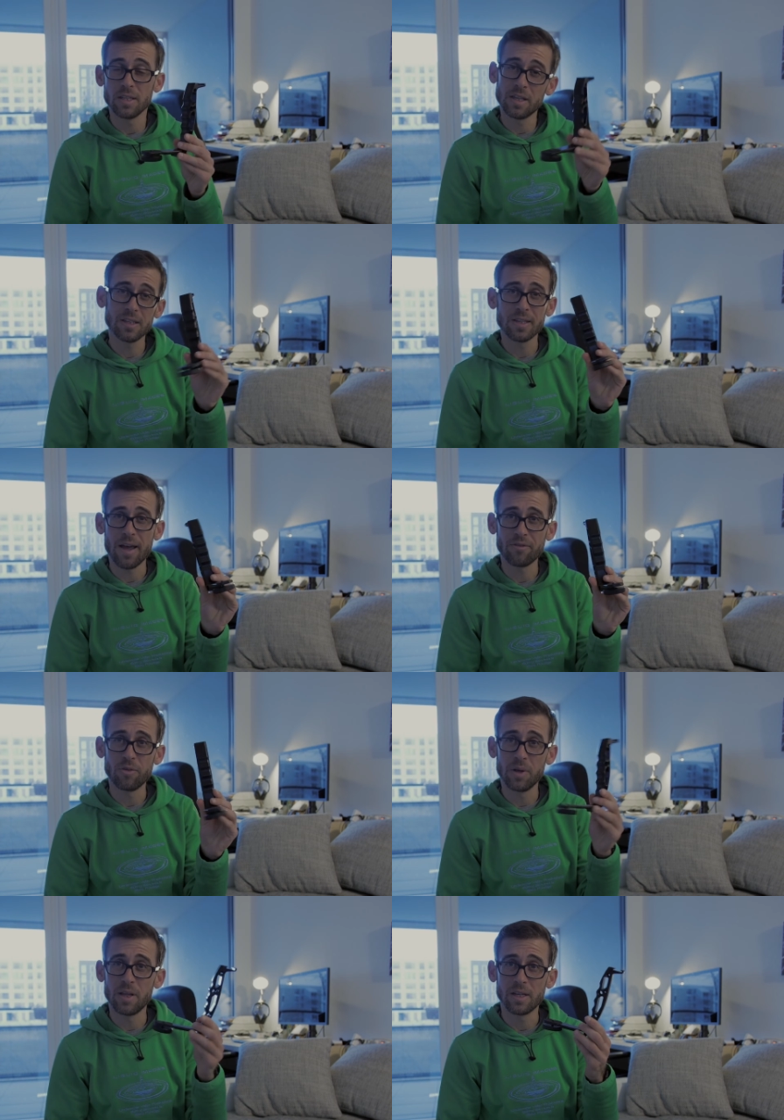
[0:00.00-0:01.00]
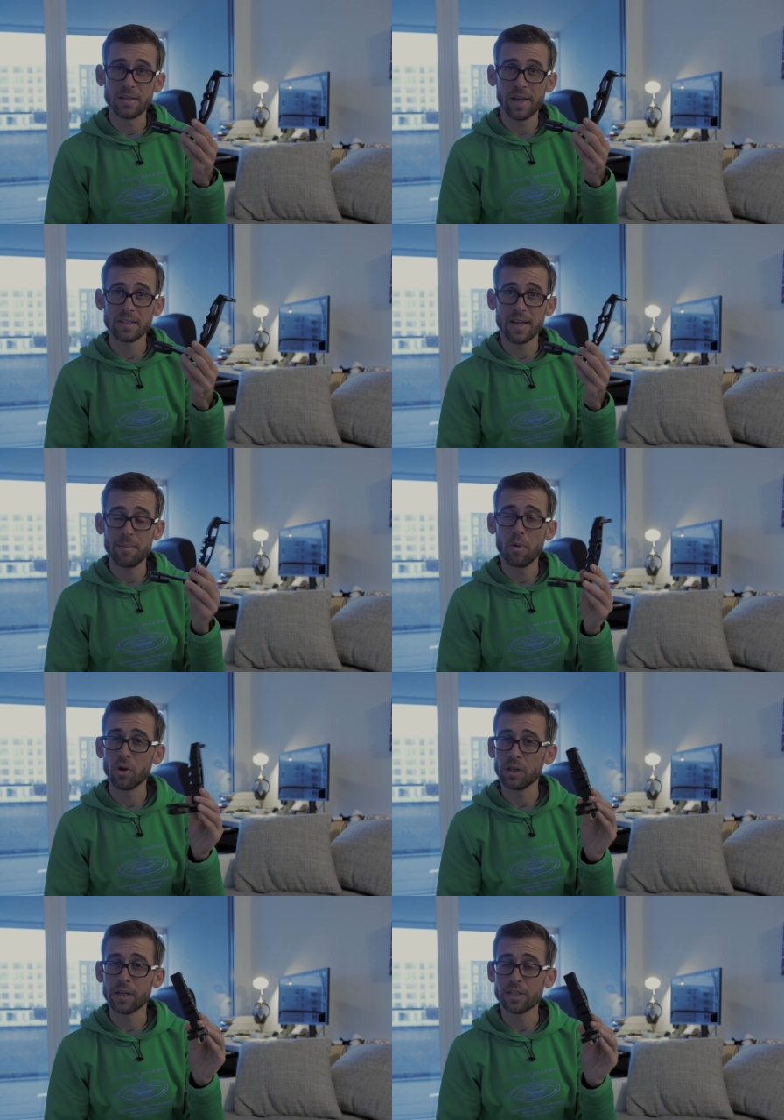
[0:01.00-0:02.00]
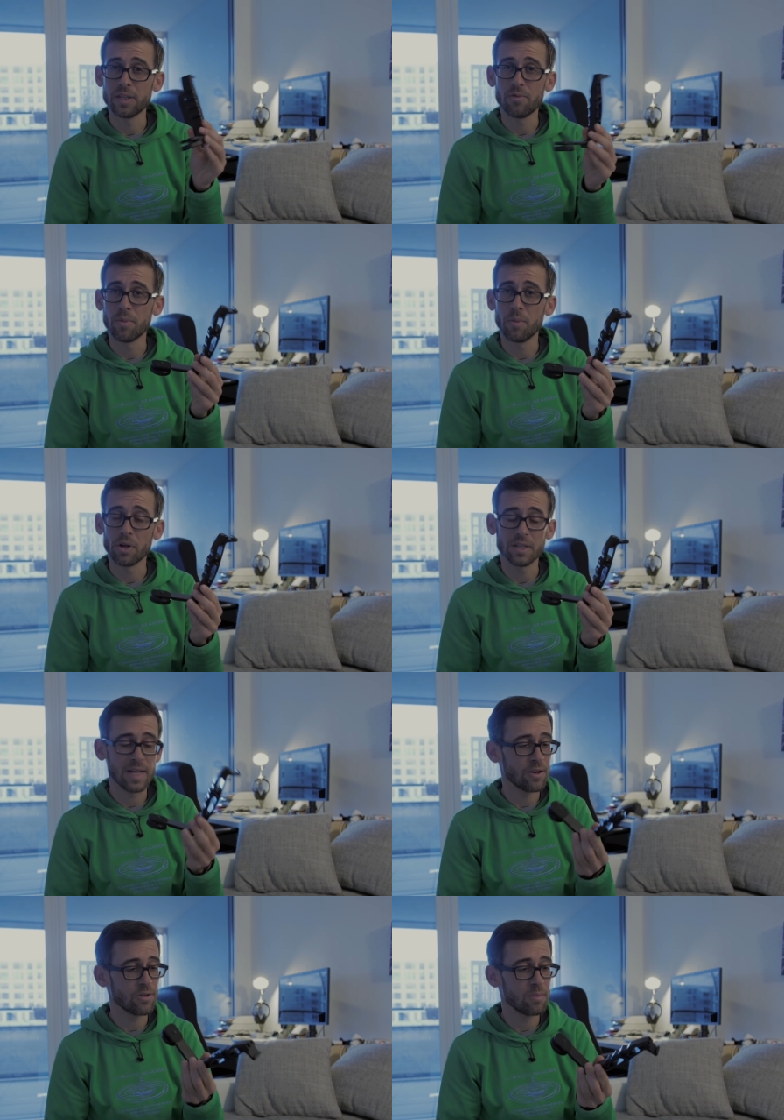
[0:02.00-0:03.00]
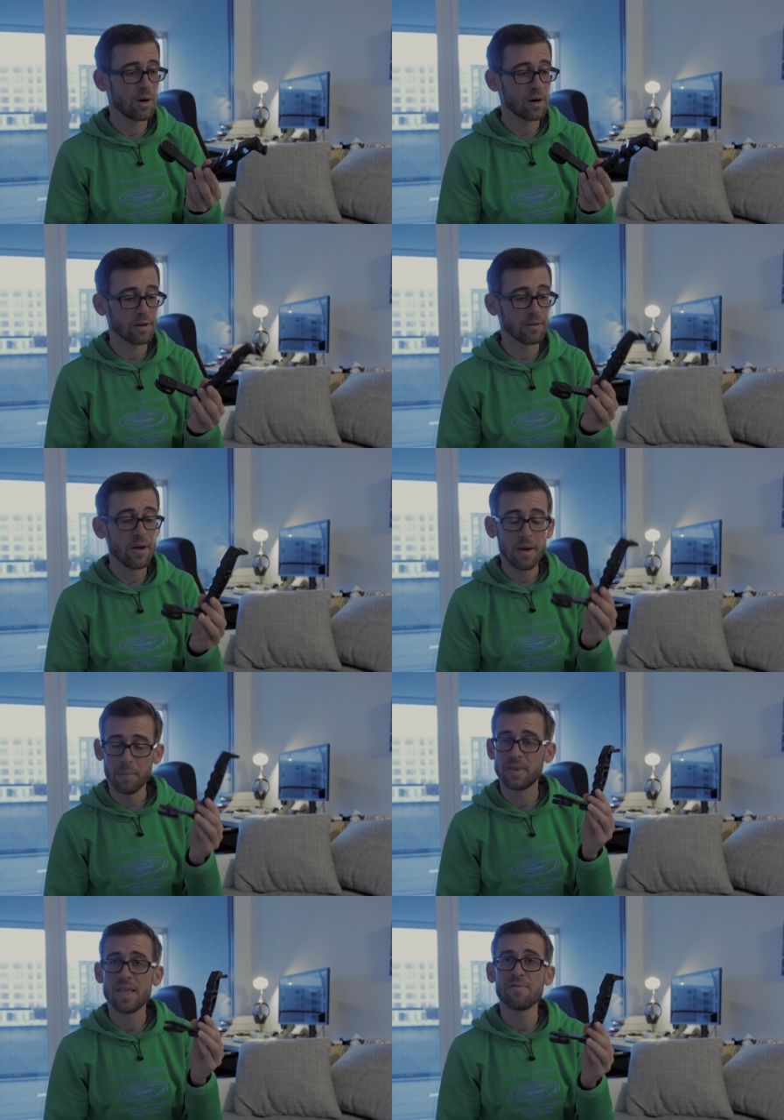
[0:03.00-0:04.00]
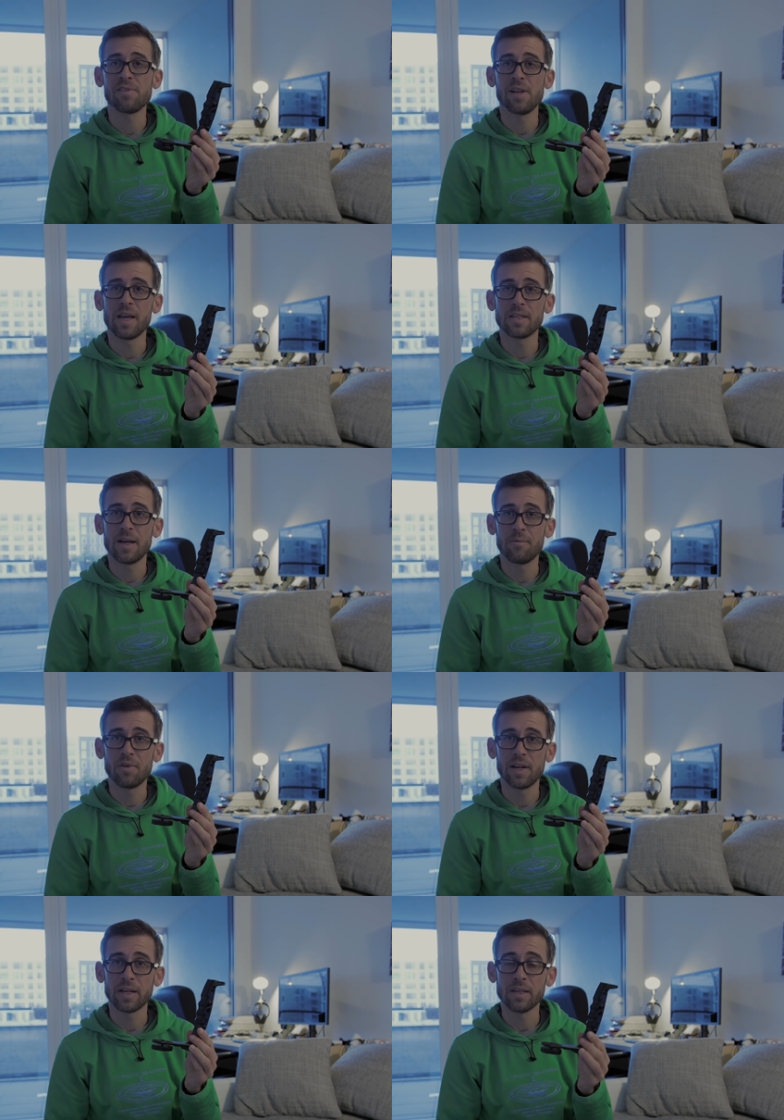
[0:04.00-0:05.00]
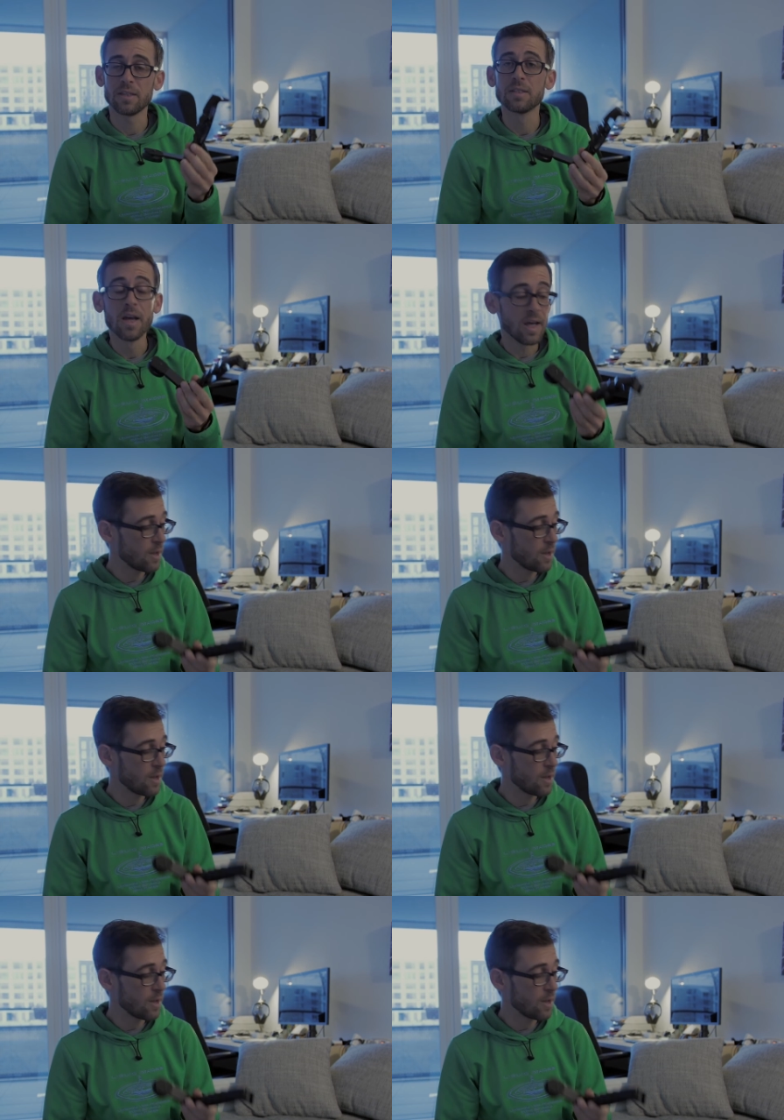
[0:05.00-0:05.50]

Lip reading: It doesn't have to be the exact same model, there's different models out on the market, but definitely get something like this.